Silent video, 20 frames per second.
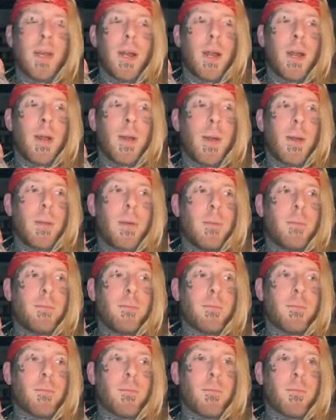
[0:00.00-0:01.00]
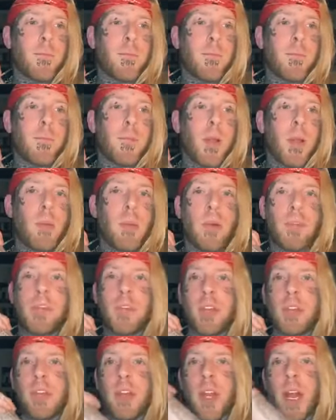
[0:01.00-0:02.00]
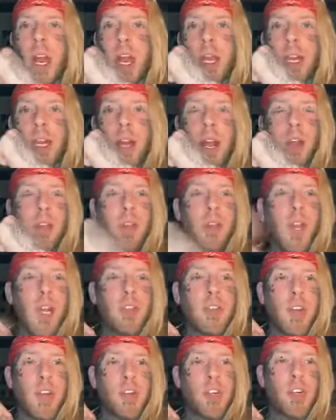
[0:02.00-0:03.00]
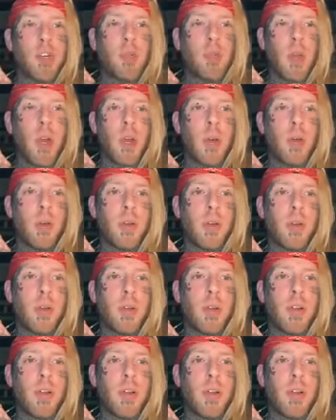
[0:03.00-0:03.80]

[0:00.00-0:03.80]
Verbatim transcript: Um, but for tonight, I think that's all she wrote.